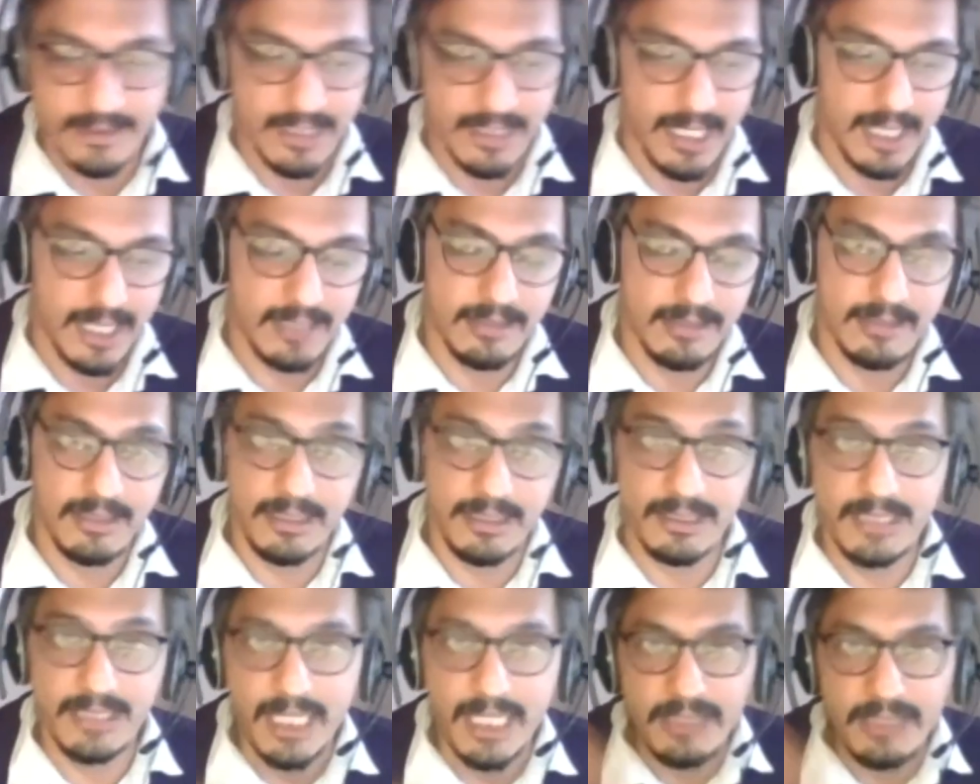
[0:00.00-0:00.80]
and
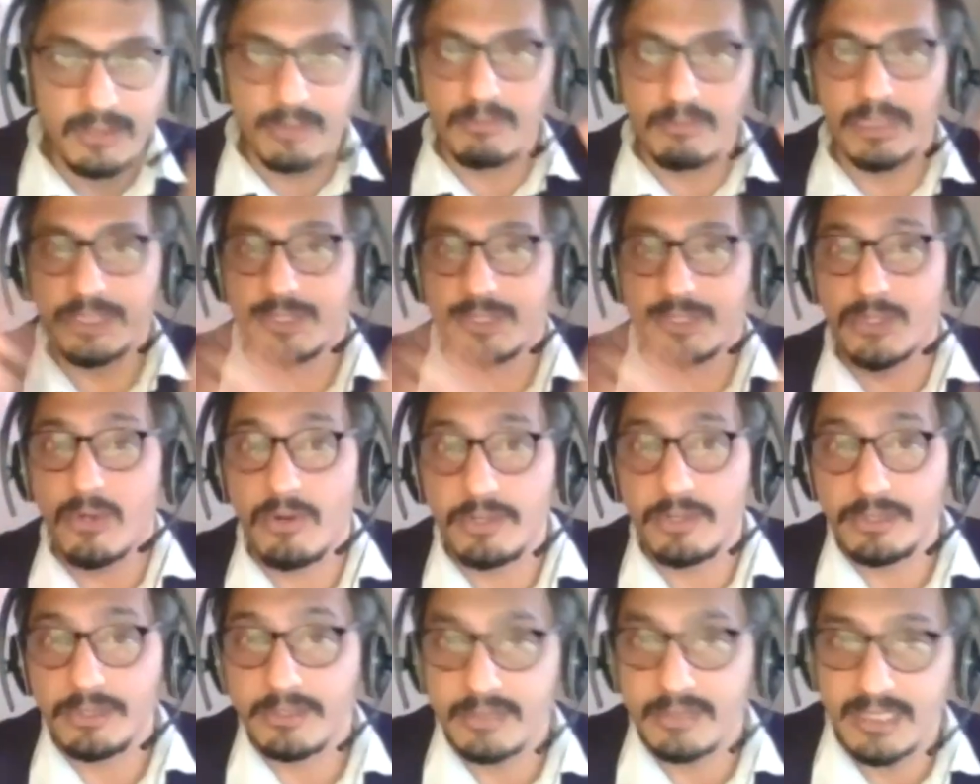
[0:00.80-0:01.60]
yet to
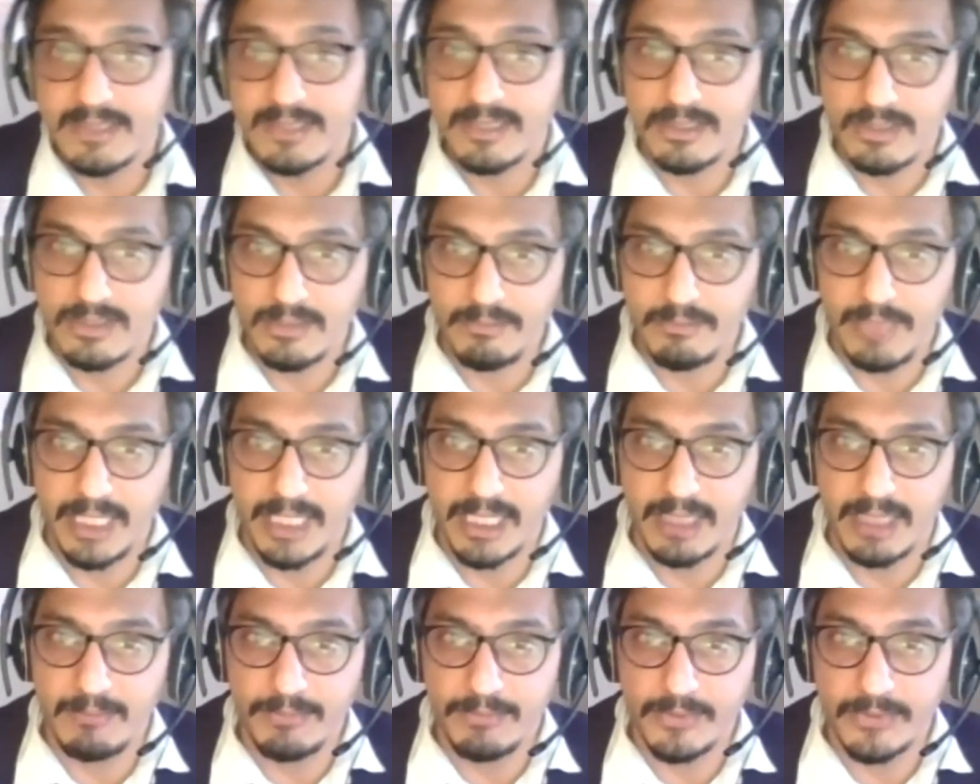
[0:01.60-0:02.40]
mature into
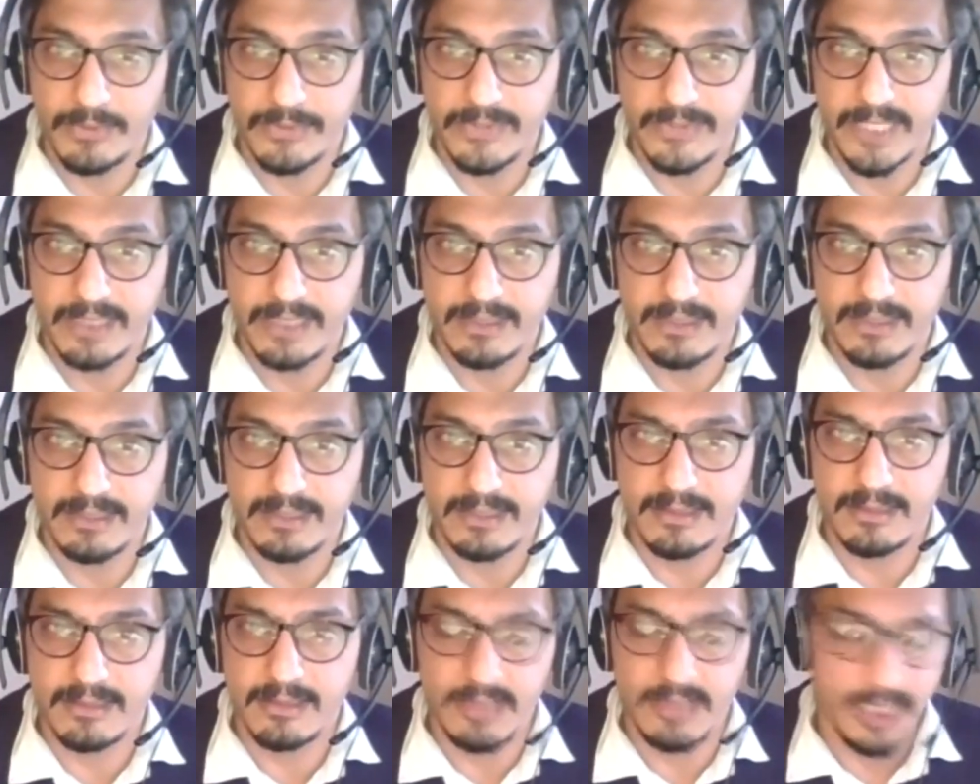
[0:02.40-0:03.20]
decision-making
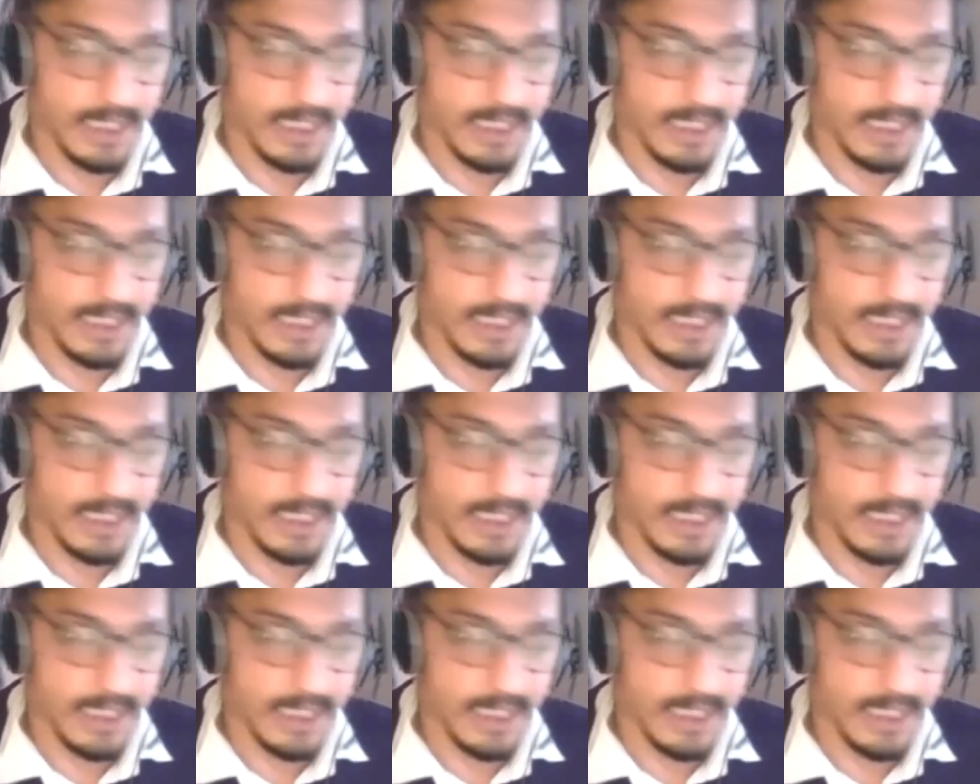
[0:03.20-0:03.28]
processes.